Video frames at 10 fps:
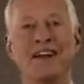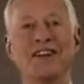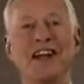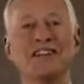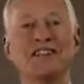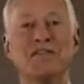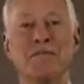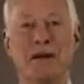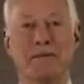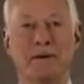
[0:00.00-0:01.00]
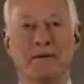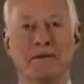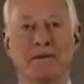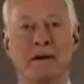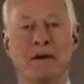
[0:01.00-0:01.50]
Take a sheet of paper,
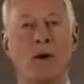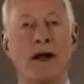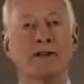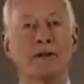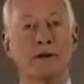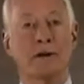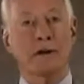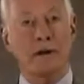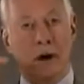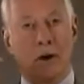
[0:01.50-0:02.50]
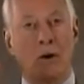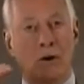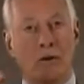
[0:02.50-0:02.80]
write your current goal